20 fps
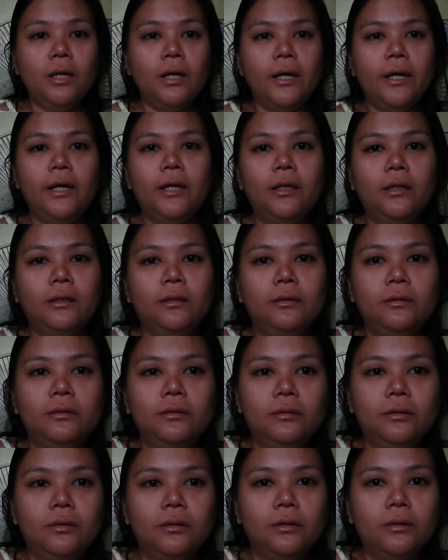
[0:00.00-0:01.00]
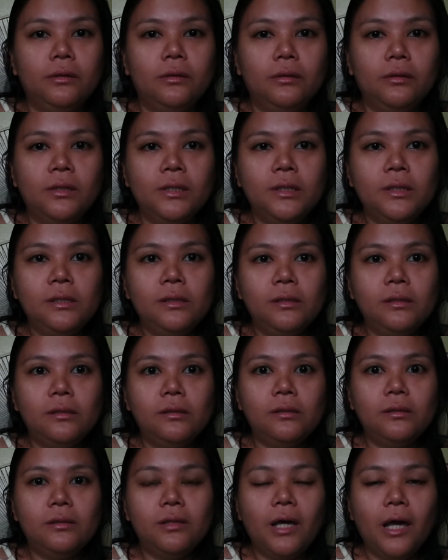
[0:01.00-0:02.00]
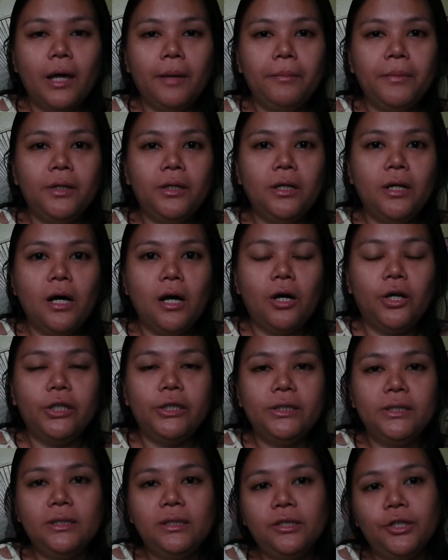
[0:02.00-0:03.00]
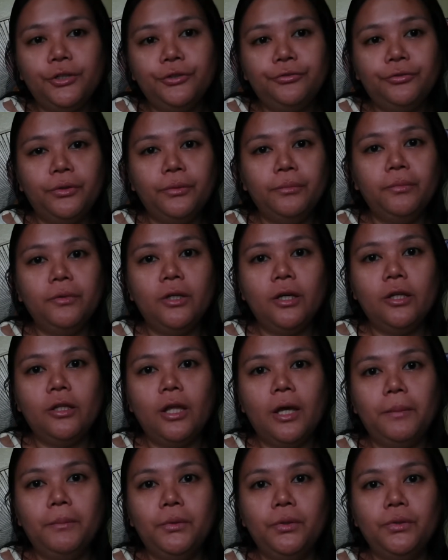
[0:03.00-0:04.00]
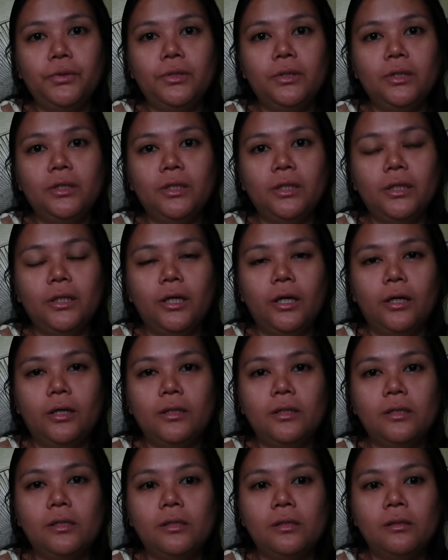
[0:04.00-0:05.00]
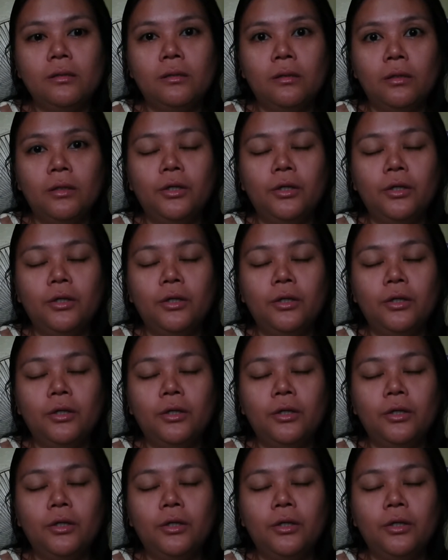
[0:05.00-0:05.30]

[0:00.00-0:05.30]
And this camera or this cell phone that I'm using is